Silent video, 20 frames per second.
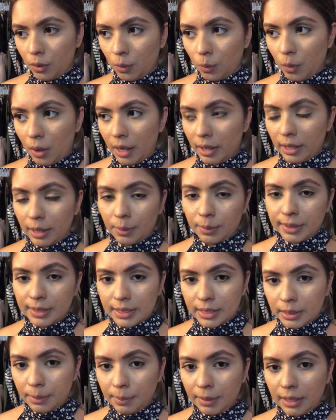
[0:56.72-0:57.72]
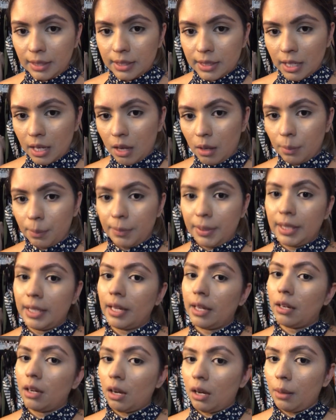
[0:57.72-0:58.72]
while I was sleeping to help me
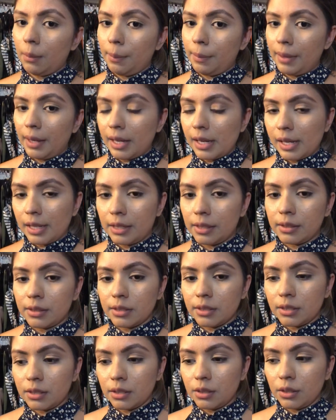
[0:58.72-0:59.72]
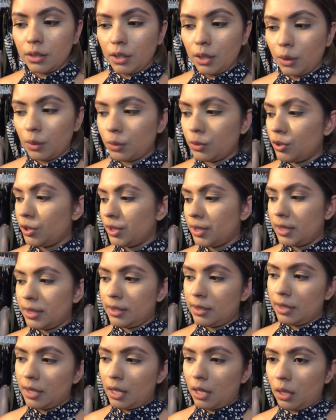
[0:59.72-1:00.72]
get up and,
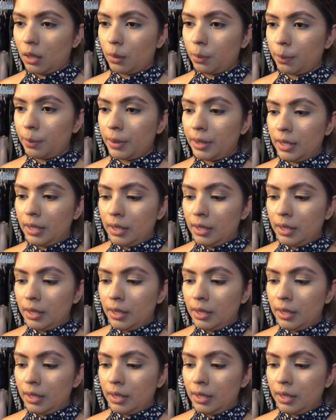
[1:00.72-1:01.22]
just to help